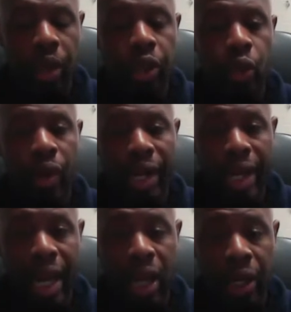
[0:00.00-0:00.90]
do right
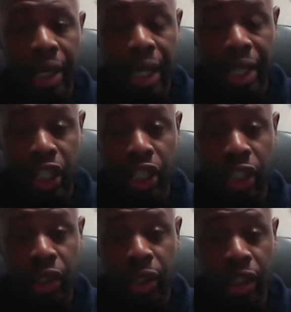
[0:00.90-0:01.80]
now, and this
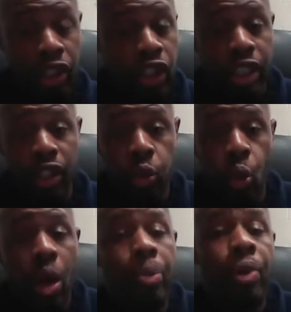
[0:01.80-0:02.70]
is just
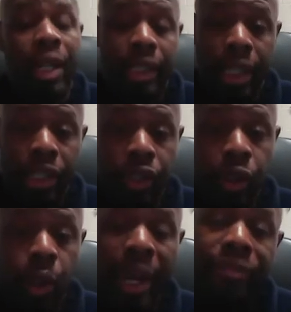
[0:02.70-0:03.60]
one process,
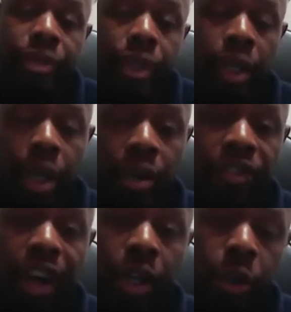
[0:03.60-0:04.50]
you don't have to
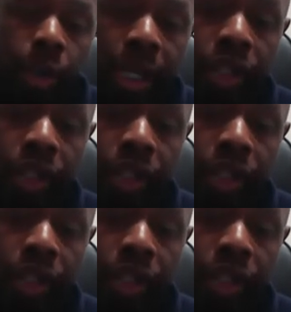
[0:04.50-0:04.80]
follow it